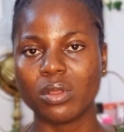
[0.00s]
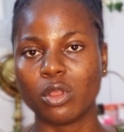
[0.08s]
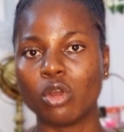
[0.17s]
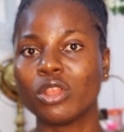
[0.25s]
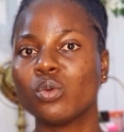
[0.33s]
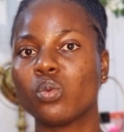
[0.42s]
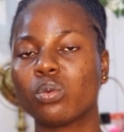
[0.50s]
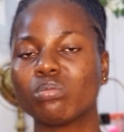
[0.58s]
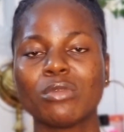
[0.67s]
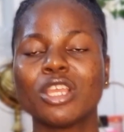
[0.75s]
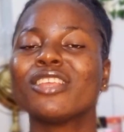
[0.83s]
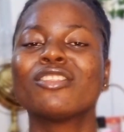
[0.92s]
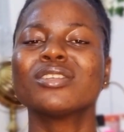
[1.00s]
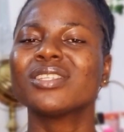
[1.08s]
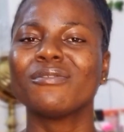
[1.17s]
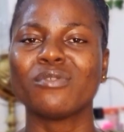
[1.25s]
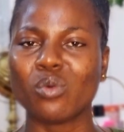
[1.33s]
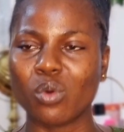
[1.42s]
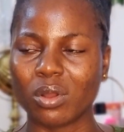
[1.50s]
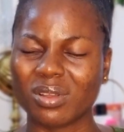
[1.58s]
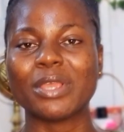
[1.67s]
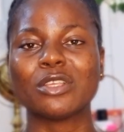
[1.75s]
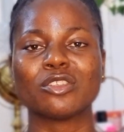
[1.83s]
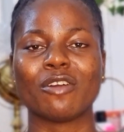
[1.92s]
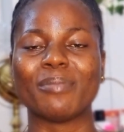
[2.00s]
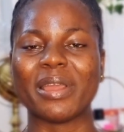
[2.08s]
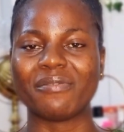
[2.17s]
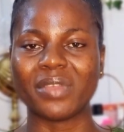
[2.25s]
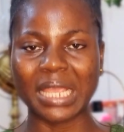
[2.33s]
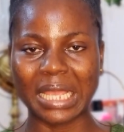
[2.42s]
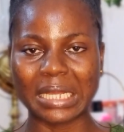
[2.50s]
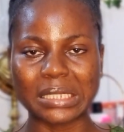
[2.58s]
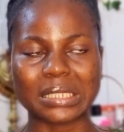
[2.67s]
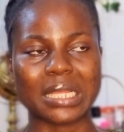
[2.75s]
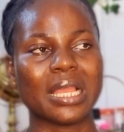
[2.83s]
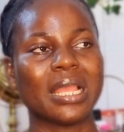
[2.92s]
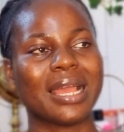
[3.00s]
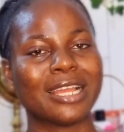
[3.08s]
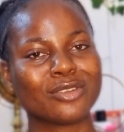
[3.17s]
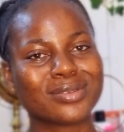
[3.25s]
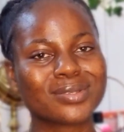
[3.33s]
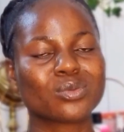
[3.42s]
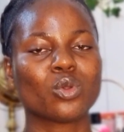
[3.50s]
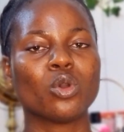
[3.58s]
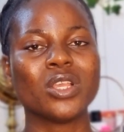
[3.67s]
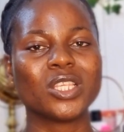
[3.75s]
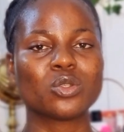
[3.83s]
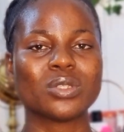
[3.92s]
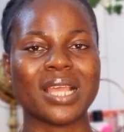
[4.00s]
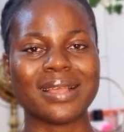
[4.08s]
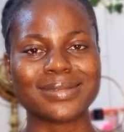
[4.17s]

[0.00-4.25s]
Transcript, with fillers: Only it doesn't even work. Take it off my fingers. I just go into their